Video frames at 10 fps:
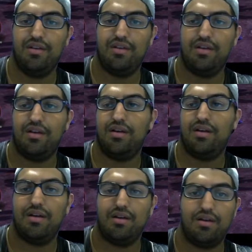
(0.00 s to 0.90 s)

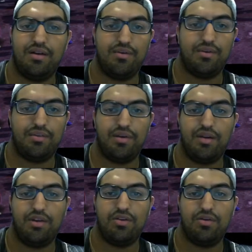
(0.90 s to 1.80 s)
What am I going
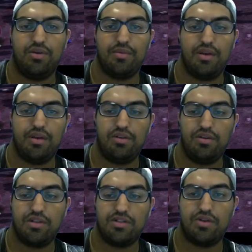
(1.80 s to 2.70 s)
to do?
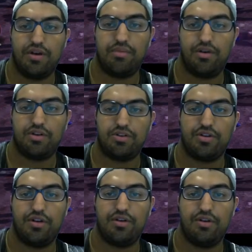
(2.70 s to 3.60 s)
Let's try Punisher
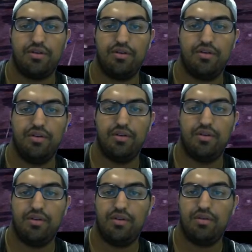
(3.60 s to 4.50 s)
here.
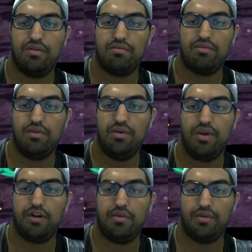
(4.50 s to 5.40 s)
Okay,
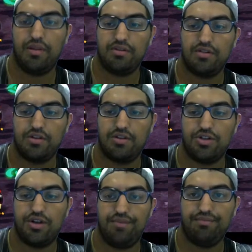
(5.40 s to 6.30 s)
Iron Man, that was a good
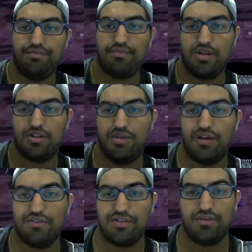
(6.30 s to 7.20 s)
shot. Not too bad
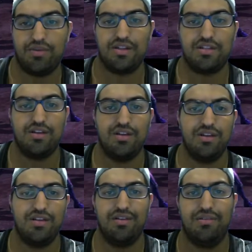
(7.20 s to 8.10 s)
for someone that's
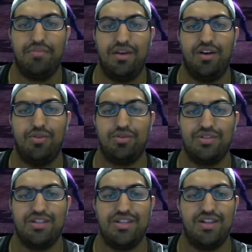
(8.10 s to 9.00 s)
being
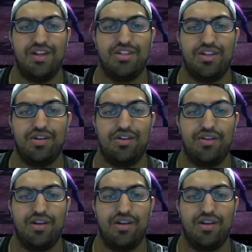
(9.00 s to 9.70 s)
almost de-legendaried right